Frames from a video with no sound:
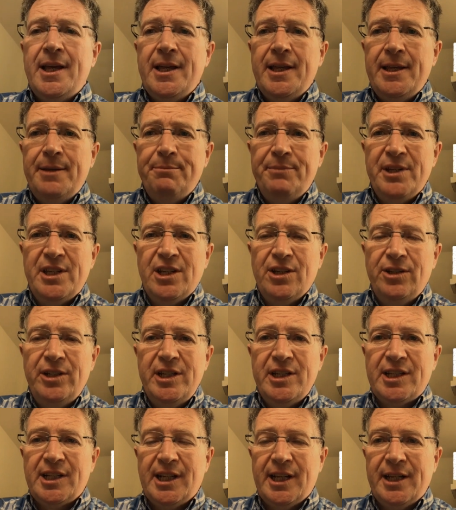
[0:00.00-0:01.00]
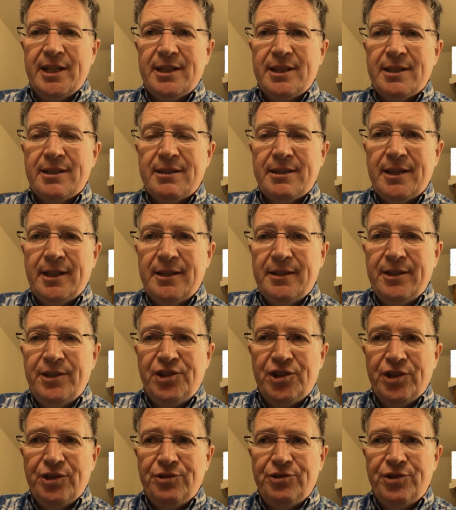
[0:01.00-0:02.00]
In Miss Hulley's class, the
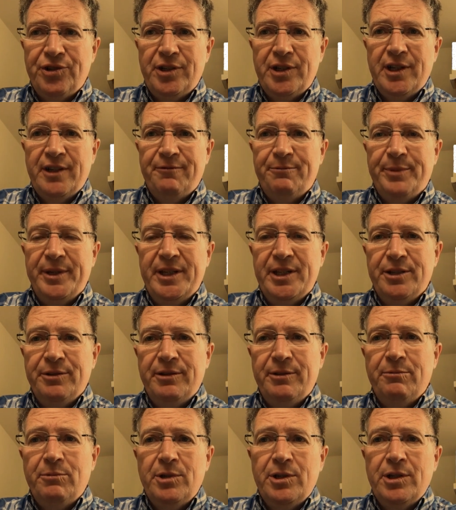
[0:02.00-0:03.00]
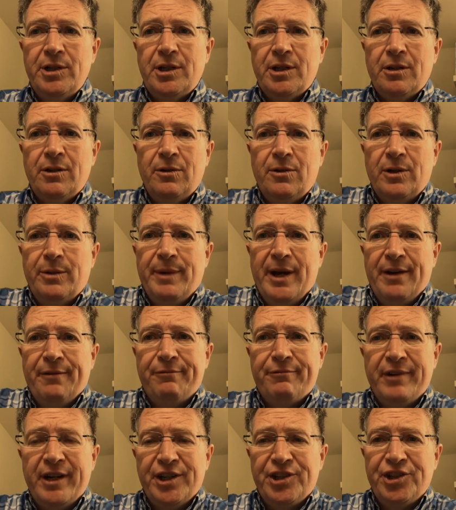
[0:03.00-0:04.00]
children have been doing work all about
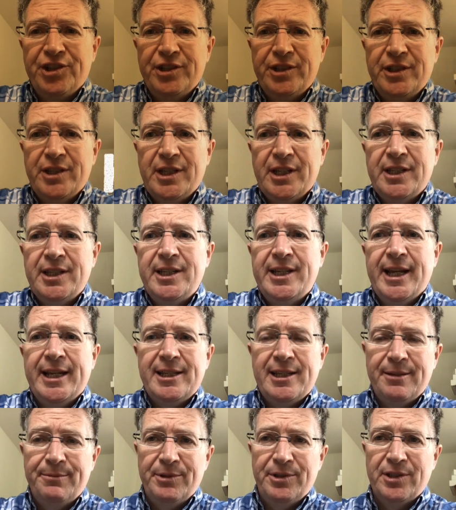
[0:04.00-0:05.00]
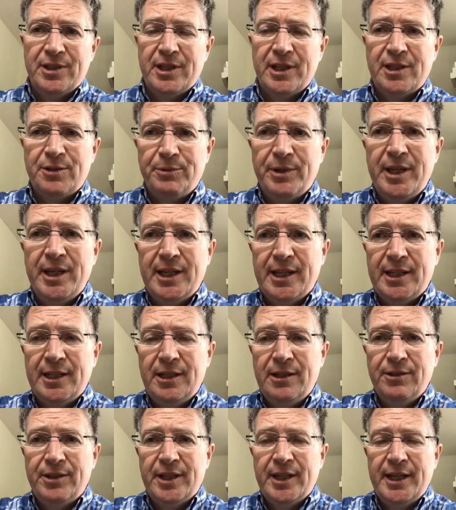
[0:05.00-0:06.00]
fractions and decimals this week, and
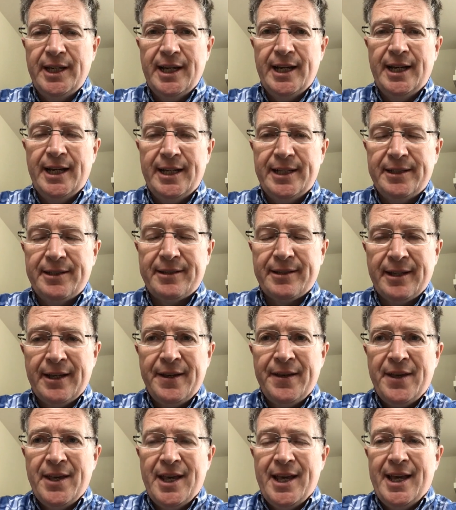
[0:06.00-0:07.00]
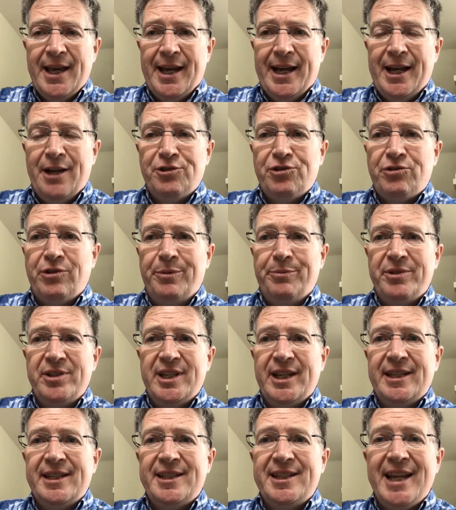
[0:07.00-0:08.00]
looking at how to
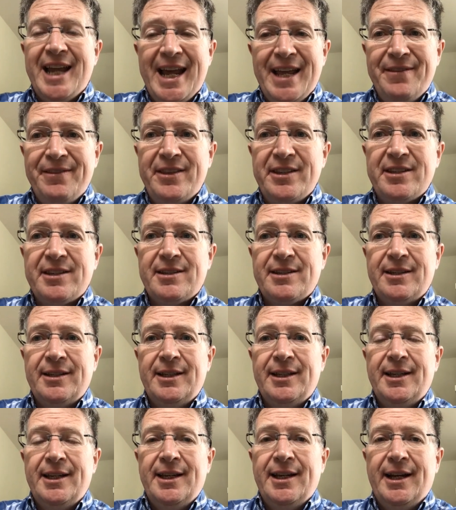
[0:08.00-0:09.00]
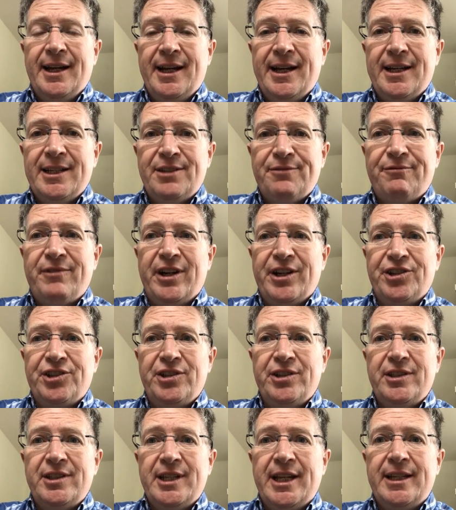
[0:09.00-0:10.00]
represent tenths as
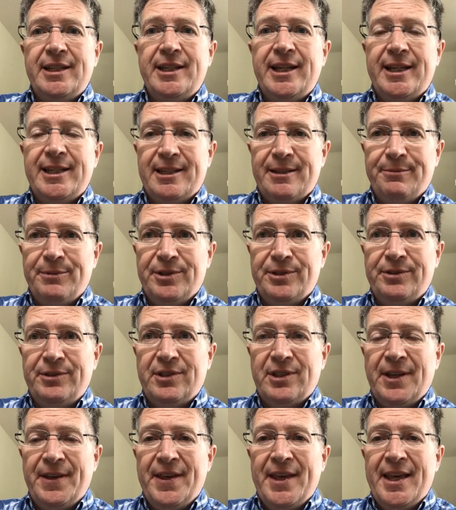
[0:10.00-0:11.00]
fractions and decimals.